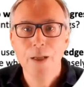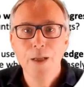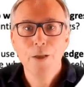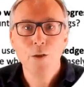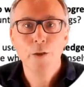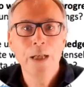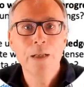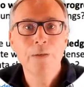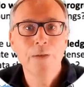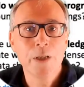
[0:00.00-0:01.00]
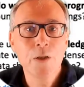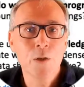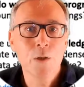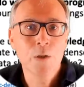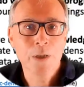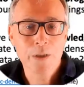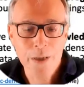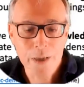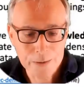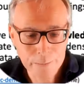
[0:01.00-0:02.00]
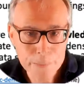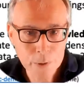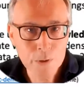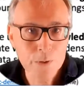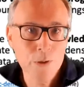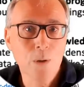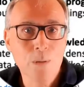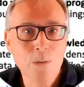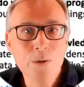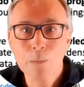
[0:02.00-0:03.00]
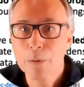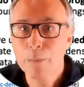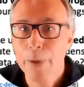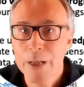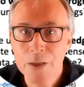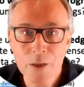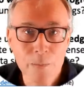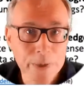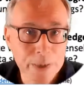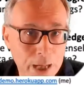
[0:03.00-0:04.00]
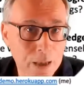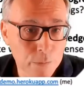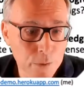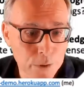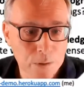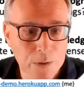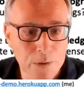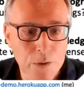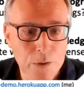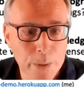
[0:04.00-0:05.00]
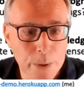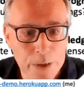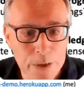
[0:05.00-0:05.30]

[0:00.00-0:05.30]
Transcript: you're going to have the issue that, that to reproduce the results. So one way is simply to archive the results of those queries.